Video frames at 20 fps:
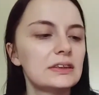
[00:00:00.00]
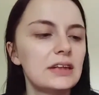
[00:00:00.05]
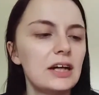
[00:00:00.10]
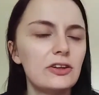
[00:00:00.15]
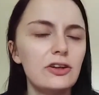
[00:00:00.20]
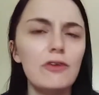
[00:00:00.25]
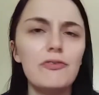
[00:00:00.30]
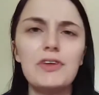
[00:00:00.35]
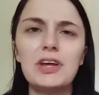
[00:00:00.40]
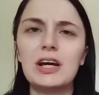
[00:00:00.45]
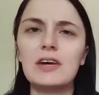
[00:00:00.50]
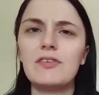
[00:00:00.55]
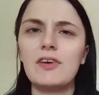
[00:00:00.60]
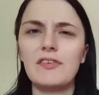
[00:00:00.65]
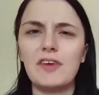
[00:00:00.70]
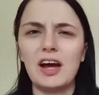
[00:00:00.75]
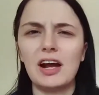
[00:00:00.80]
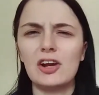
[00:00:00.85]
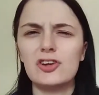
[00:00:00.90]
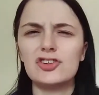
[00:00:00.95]
don't think I've ever
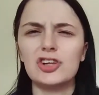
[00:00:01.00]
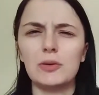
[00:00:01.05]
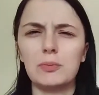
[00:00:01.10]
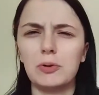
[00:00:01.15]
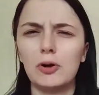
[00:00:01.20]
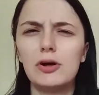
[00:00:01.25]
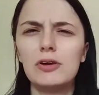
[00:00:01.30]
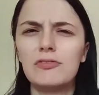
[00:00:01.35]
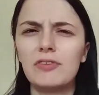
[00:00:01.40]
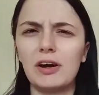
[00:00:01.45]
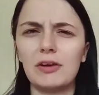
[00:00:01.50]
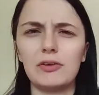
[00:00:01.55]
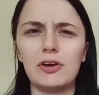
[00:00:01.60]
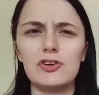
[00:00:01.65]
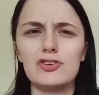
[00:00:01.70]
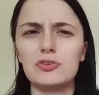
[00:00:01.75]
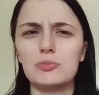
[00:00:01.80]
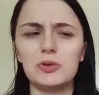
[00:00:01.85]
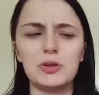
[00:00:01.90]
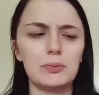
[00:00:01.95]
actually applied
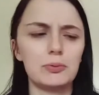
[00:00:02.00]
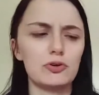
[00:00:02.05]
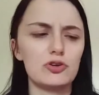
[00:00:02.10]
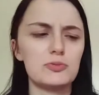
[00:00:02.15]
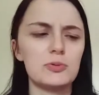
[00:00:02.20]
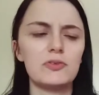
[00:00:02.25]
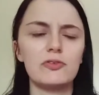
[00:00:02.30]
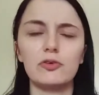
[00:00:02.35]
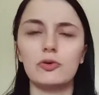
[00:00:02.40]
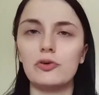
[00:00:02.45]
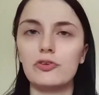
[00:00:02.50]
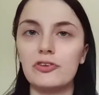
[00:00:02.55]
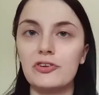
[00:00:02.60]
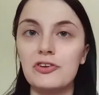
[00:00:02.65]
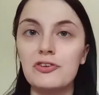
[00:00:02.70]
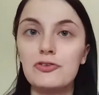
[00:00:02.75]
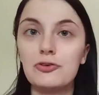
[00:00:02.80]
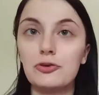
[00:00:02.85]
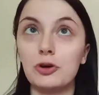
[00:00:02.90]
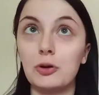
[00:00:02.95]
foundation with a brush before, so
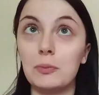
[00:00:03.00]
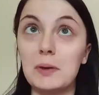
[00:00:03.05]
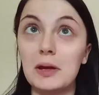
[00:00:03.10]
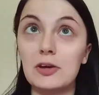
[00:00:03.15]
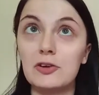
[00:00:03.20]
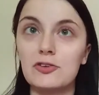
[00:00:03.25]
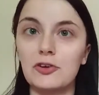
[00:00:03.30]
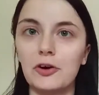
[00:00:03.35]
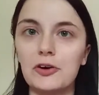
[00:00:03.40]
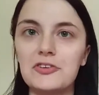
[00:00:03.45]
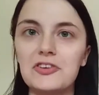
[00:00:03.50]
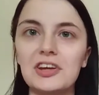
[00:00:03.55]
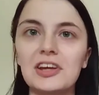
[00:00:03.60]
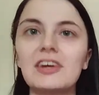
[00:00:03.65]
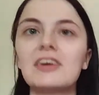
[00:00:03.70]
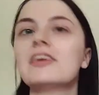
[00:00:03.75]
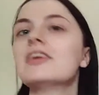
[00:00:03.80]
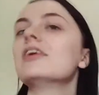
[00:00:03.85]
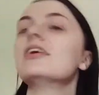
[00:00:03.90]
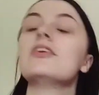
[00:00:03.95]
this is going to be exciting
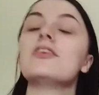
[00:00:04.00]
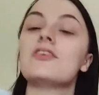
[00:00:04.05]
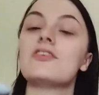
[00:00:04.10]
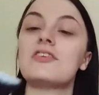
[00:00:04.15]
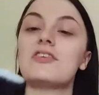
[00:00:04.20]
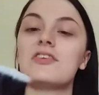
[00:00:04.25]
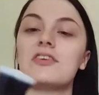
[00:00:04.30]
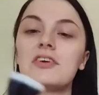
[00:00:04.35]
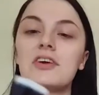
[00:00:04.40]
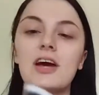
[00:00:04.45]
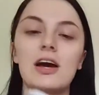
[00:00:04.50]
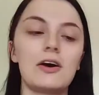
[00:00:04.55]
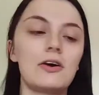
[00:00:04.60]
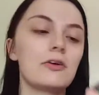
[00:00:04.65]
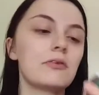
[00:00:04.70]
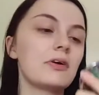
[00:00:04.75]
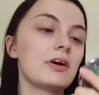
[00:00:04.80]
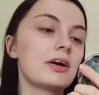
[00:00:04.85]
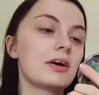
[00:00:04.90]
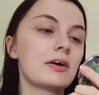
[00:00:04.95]
to see
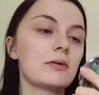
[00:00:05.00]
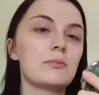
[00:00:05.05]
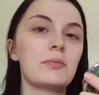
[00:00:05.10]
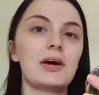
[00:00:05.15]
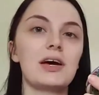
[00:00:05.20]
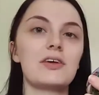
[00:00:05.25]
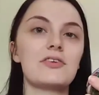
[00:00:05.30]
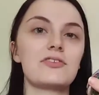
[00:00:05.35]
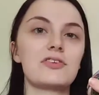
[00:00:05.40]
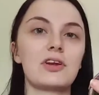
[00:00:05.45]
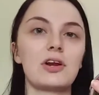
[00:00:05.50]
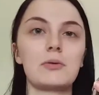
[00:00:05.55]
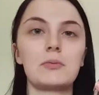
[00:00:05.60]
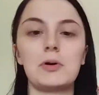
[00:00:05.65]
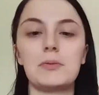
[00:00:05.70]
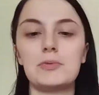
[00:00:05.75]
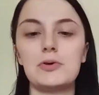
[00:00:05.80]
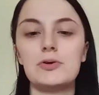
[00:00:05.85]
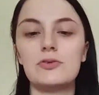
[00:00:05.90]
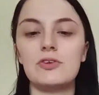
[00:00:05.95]
how it compares to like my
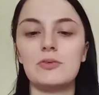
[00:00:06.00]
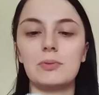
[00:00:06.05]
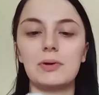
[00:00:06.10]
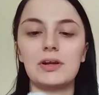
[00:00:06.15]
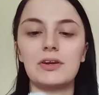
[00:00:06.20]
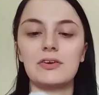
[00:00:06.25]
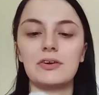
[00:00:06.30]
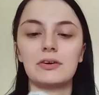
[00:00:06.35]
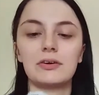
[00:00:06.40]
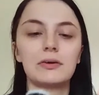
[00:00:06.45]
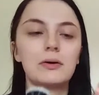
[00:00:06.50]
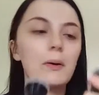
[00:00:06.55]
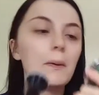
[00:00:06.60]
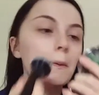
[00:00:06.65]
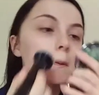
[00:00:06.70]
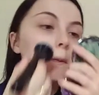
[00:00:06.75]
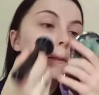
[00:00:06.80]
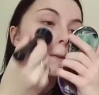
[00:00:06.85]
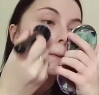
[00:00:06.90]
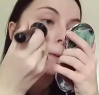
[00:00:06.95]
beauty blender.
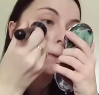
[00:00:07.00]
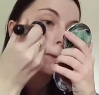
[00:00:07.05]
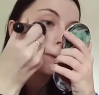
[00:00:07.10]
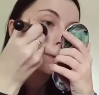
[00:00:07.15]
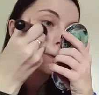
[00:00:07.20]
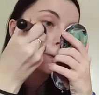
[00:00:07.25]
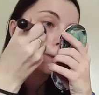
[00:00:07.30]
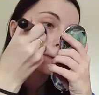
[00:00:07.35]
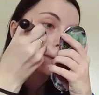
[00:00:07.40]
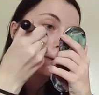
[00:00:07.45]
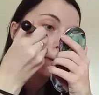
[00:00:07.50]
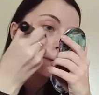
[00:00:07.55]
Right, so